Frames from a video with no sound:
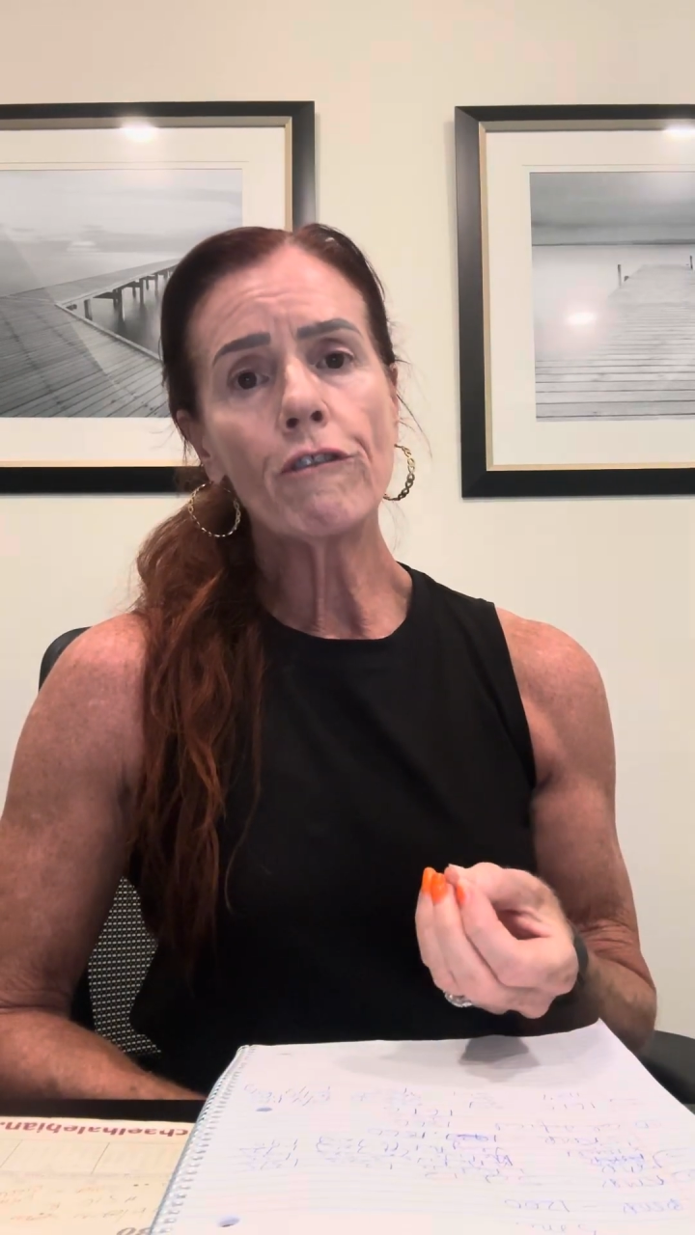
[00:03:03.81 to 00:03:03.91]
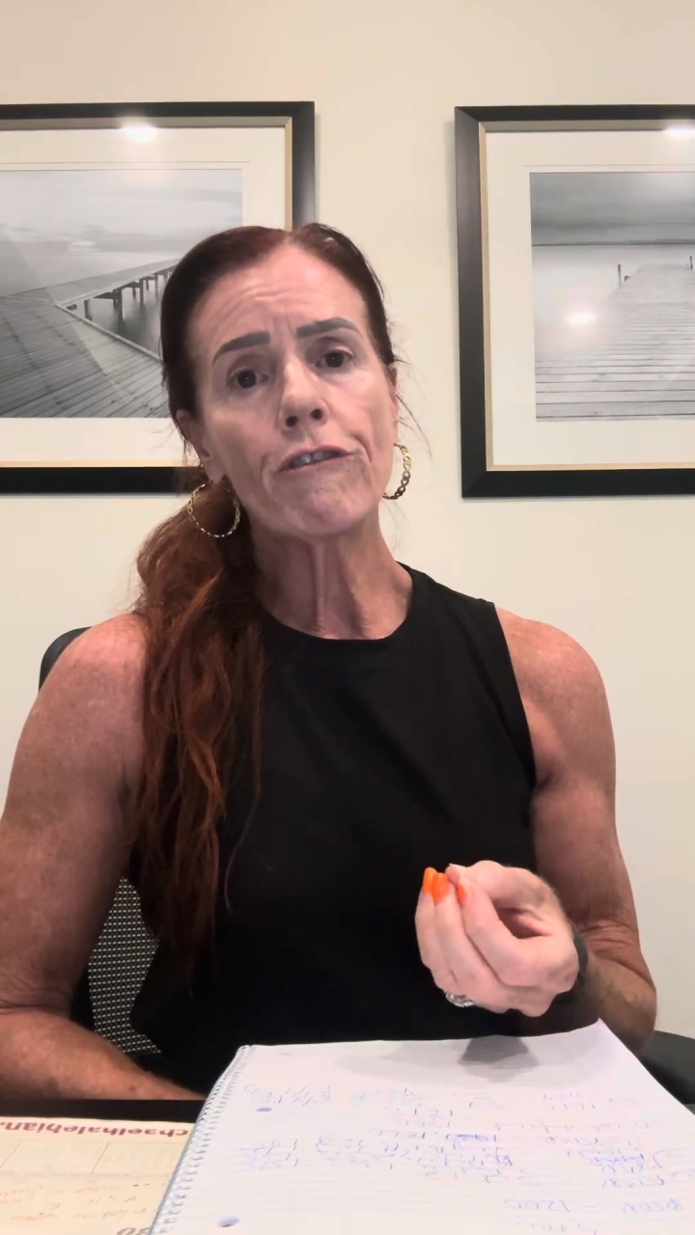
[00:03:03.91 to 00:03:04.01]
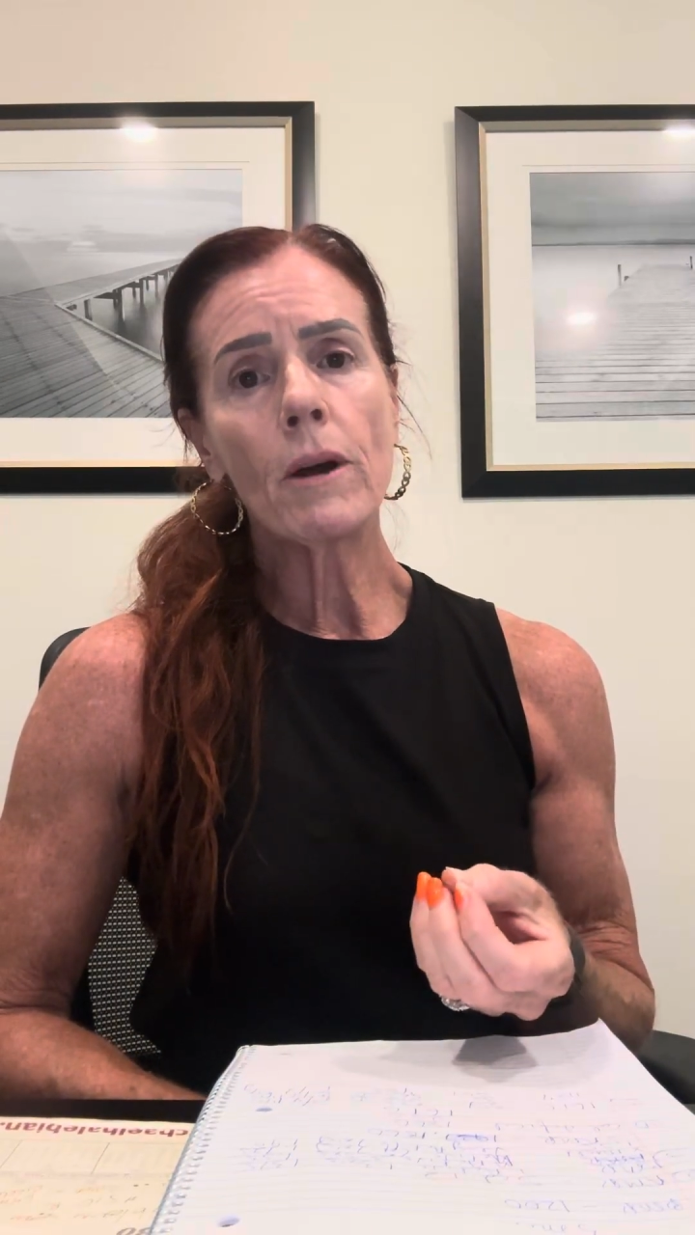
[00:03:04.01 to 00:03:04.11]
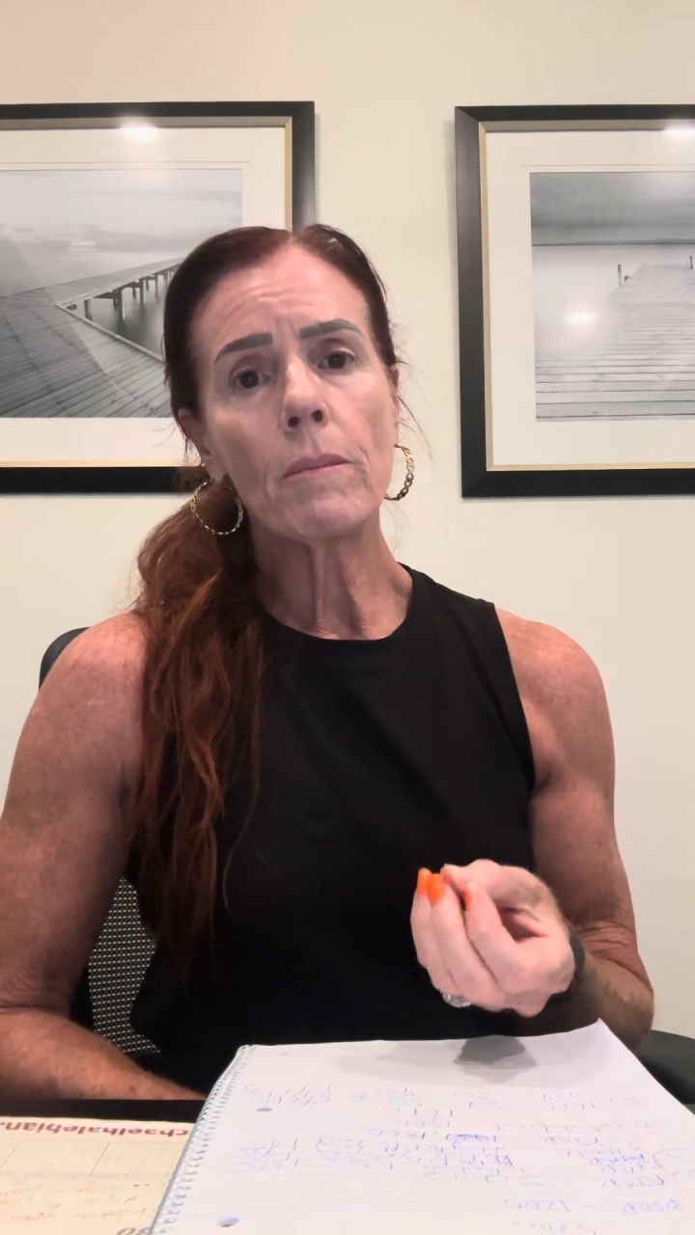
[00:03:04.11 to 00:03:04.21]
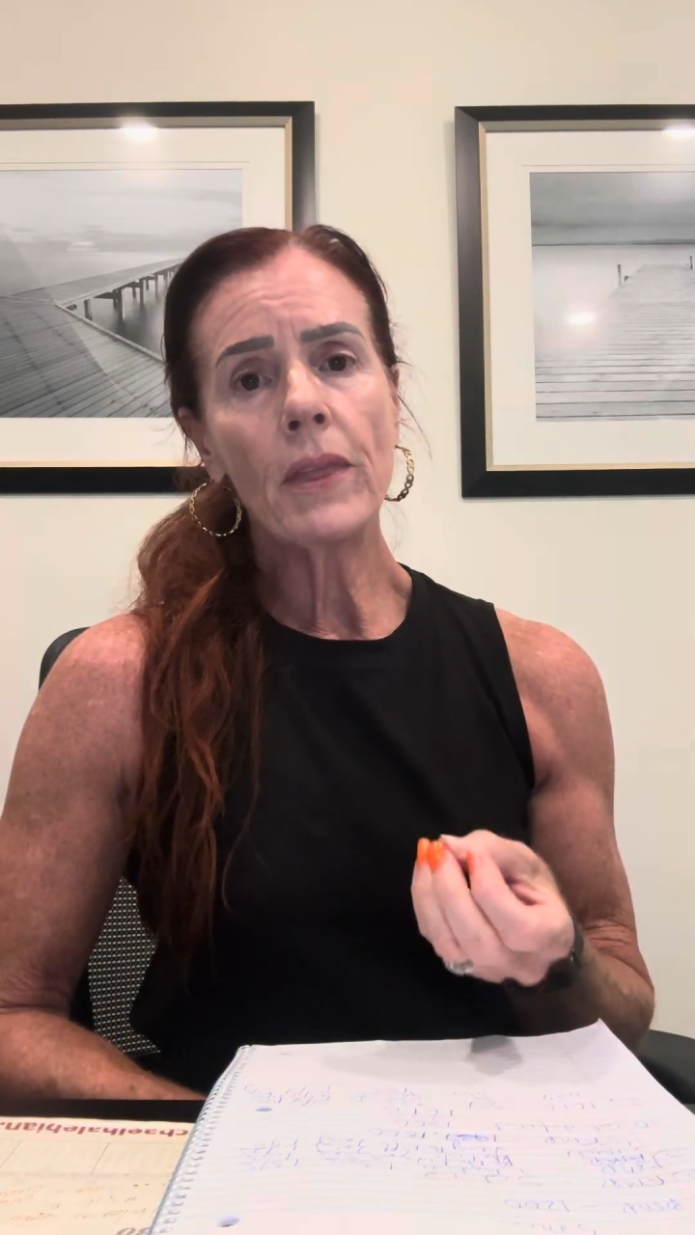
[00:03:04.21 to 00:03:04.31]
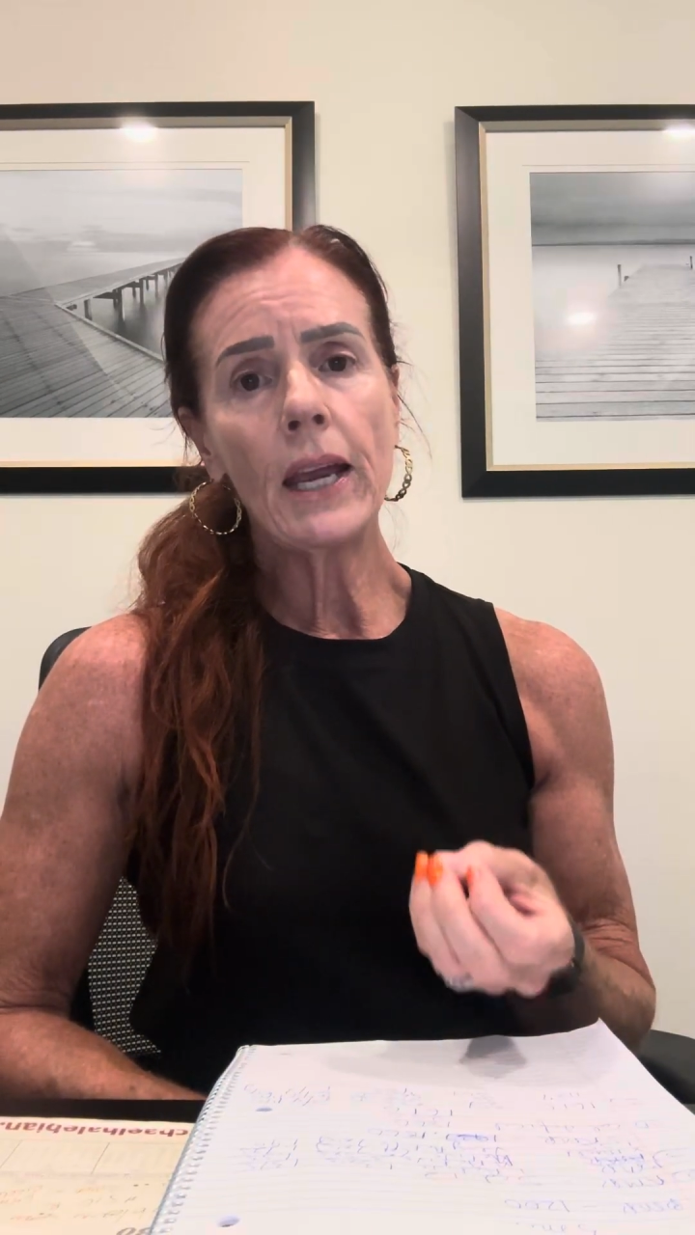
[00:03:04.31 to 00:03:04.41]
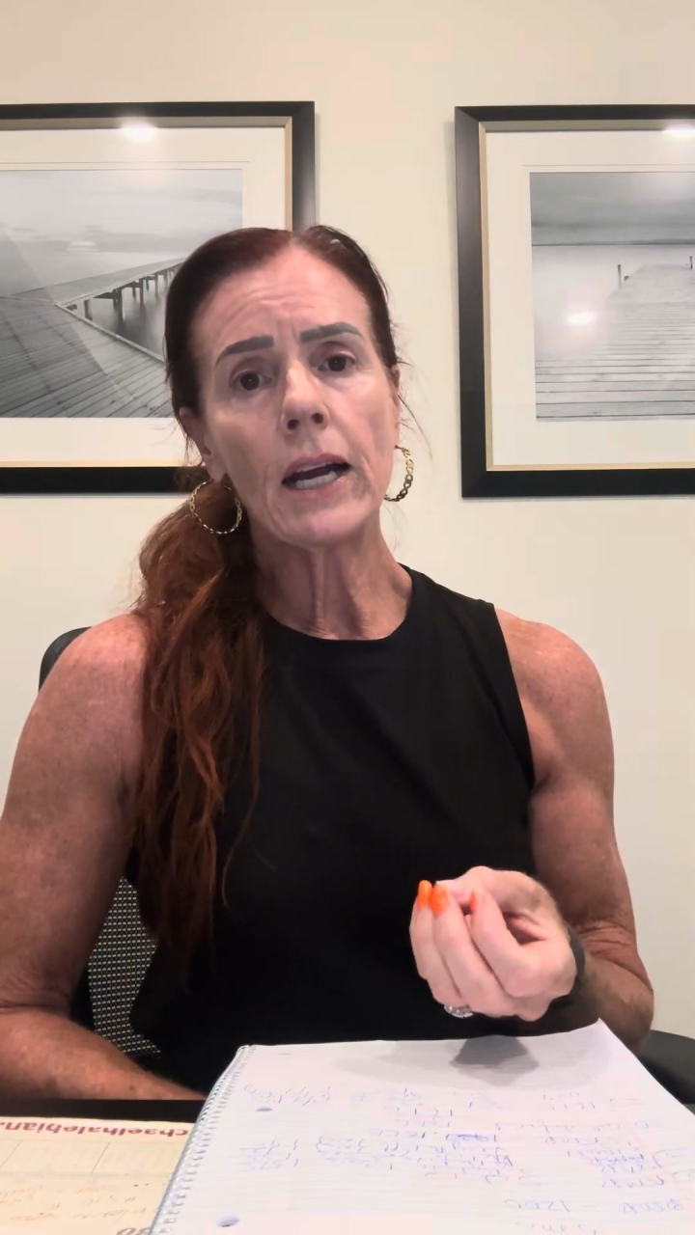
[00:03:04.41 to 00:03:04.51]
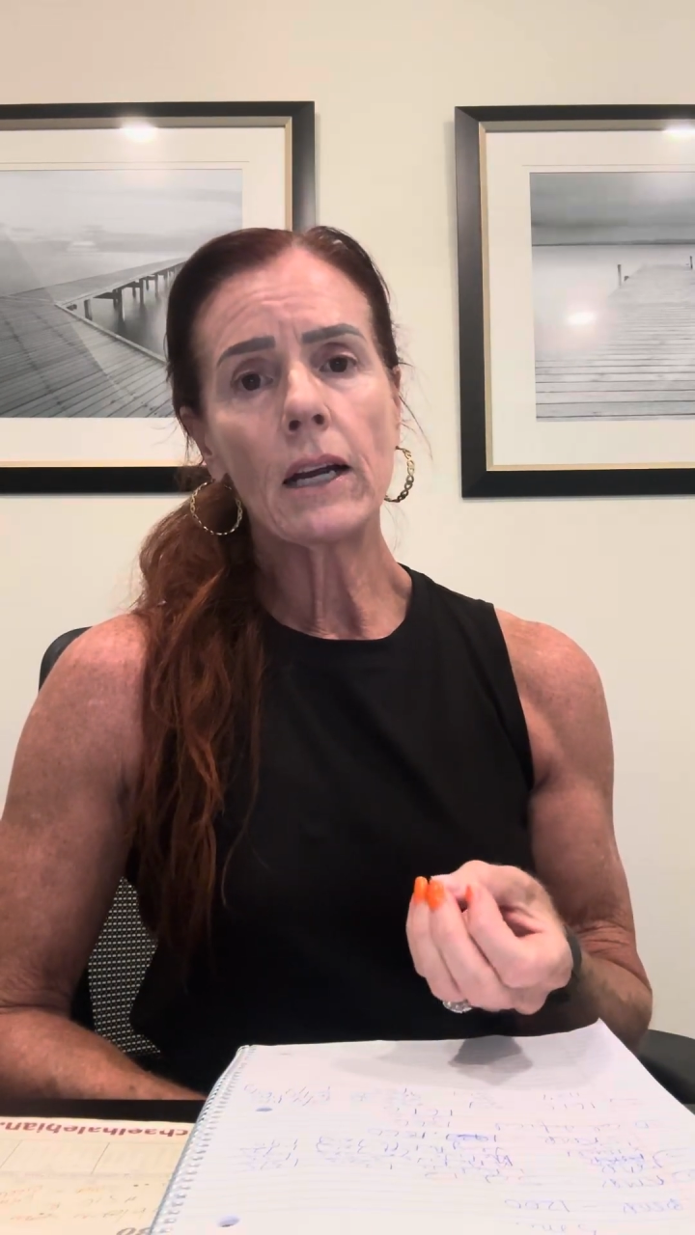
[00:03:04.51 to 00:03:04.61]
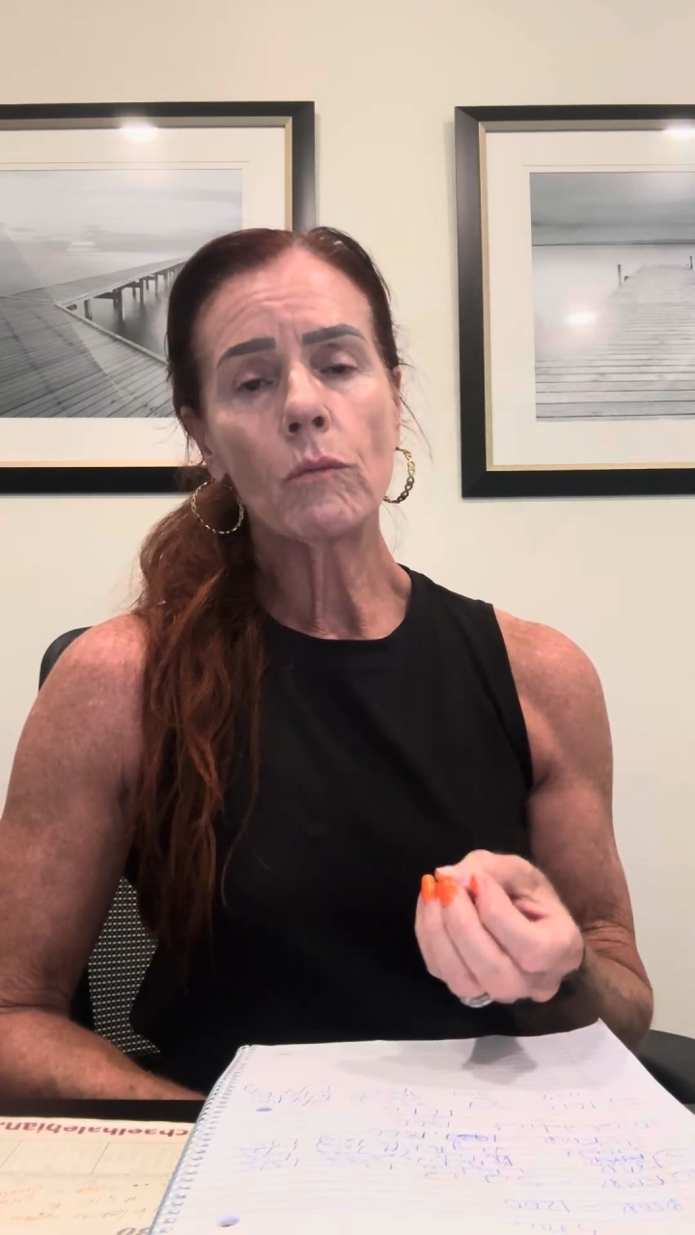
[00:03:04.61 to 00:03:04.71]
from there,